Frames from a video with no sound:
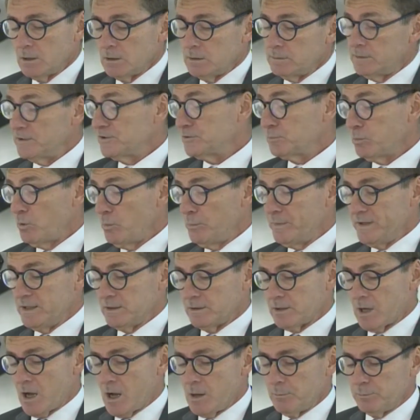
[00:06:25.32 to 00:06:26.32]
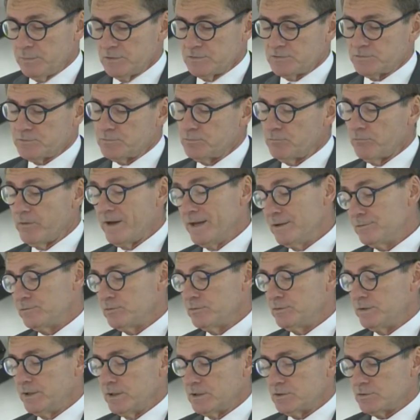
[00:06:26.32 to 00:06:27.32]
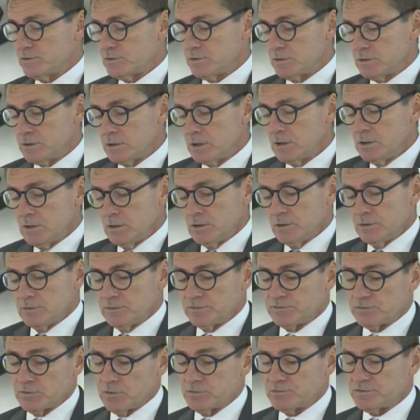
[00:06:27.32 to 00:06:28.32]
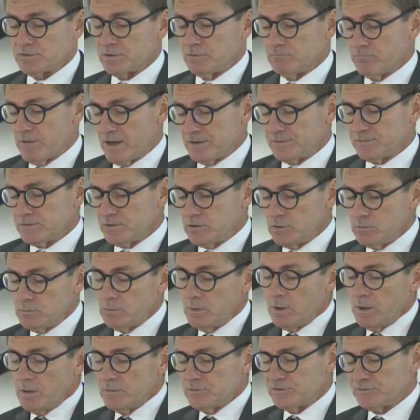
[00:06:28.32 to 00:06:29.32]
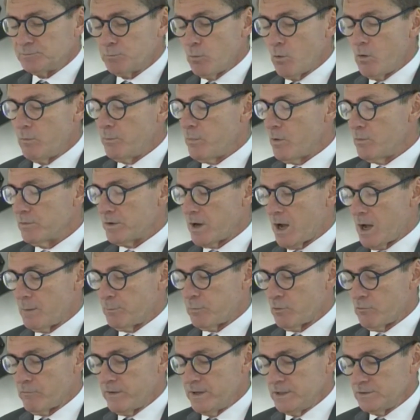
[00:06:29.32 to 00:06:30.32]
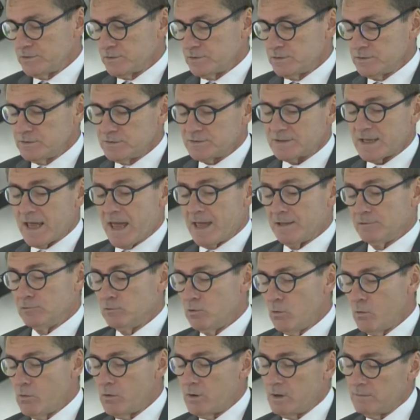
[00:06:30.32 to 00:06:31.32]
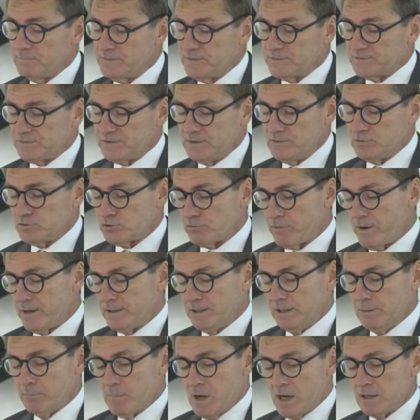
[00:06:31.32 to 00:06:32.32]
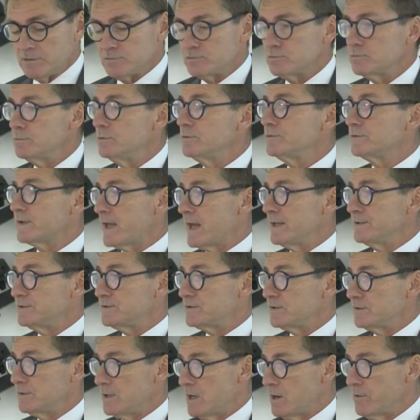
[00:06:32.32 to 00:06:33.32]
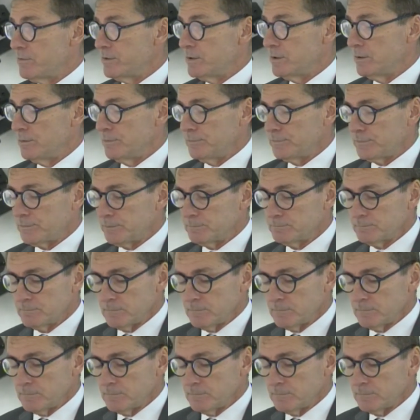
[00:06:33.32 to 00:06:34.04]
This will be accomplished through interdiction, search and rescue, small boat operations, and law of the sea training modules and scenarios.